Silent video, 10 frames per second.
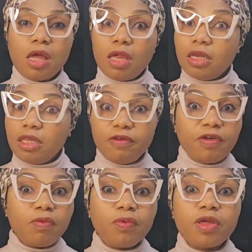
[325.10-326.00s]

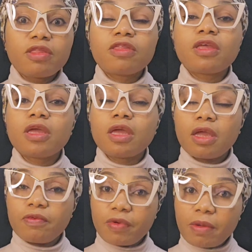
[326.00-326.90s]
Living with
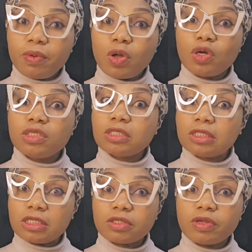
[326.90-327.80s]
a red blood
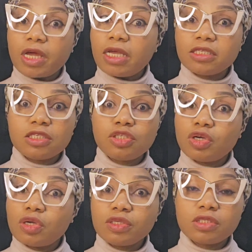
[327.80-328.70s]
disorder isn't
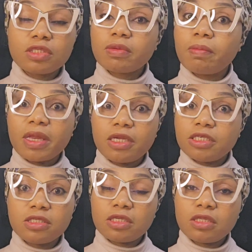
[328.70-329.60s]
just
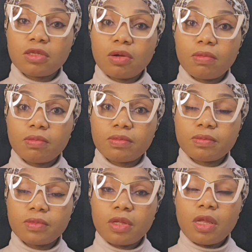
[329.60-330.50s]
managing symptoms,
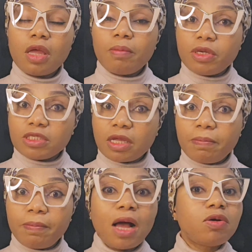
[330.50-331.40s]
but it's
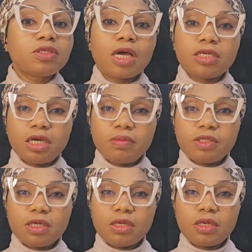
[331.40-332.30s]
about
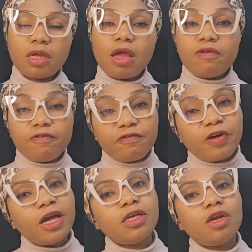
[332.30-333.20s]
adapting,
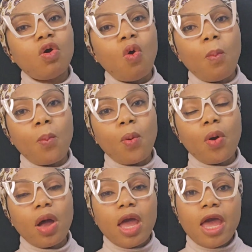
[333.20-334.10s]
finding hope,
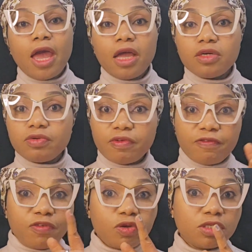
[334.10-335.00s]
and
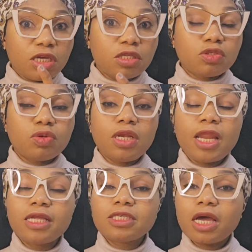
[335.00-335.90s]
refusing to
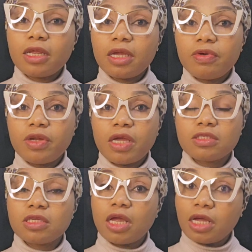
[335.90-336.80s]
let an
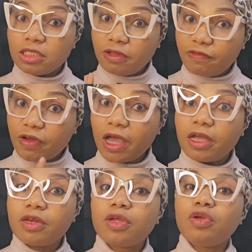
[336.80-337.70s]
illness
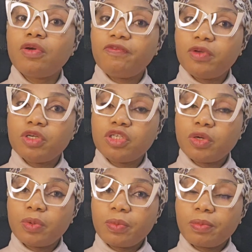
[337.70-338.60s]
define your future.